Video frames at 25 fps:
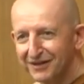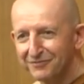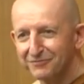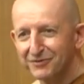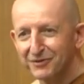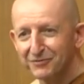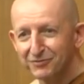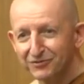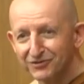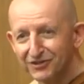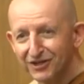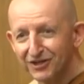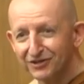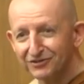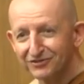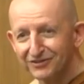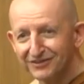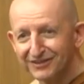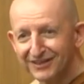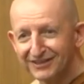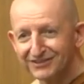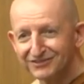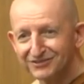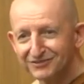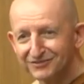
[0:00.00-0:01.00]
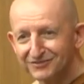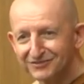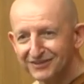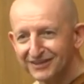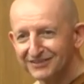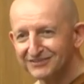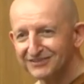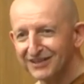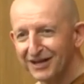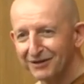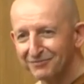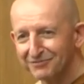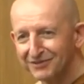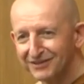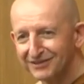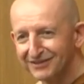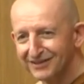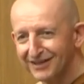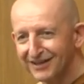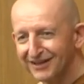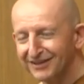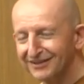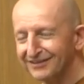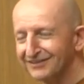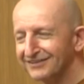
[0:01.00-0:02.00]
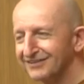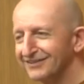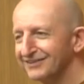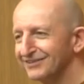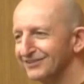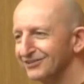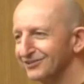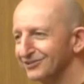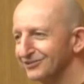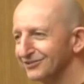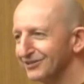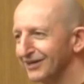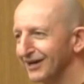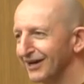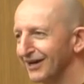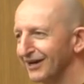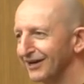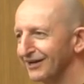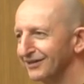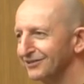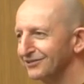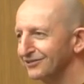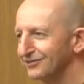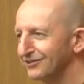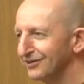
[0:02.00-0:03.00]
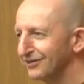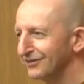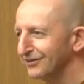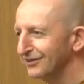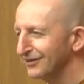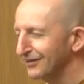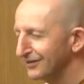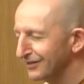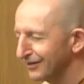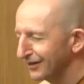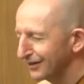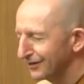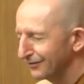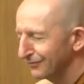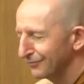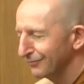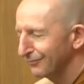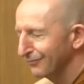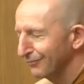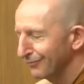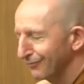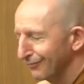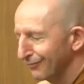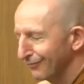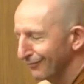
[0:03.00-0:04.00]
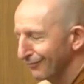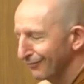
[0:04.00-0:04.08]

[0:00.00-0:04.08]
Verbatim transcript: let people know that that's that's happening there in the UK, and you've got little kind of